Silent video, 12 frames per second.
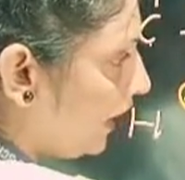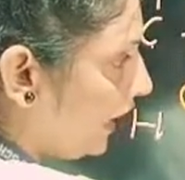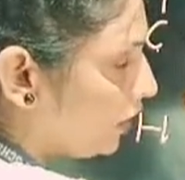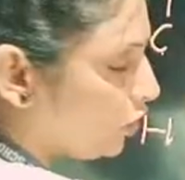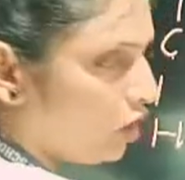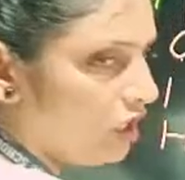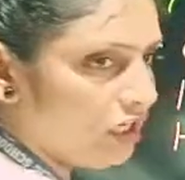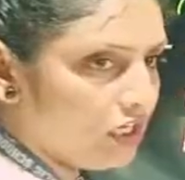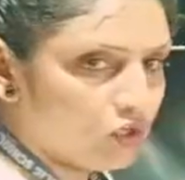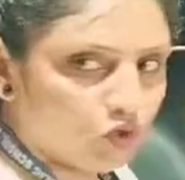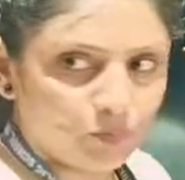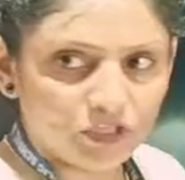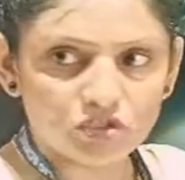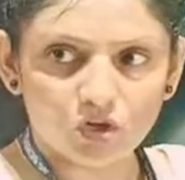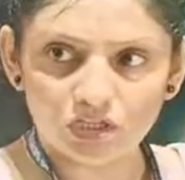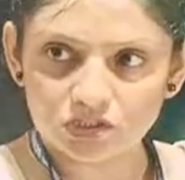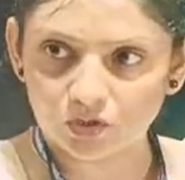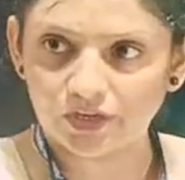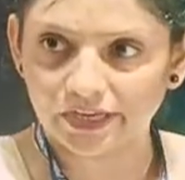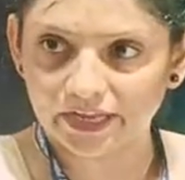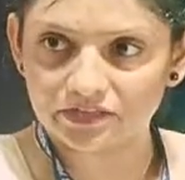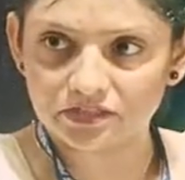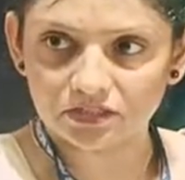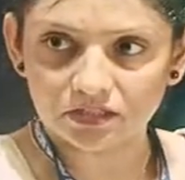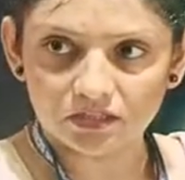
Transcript: alcoholic group is also attached.